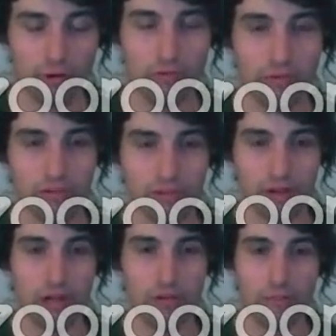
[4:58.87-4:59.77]
of this
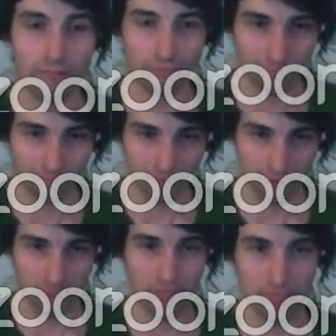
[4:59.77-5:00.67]
diagram.
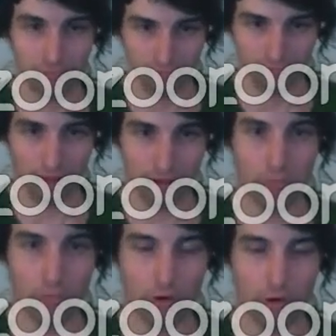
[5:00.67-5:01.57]

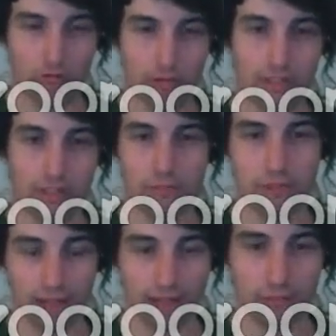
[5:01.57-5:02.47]
And more concretely,
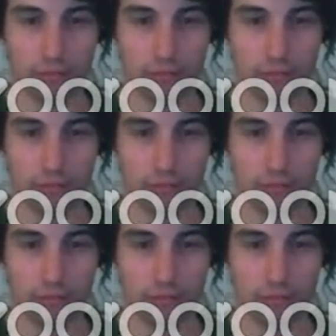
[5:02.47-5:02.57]
we take the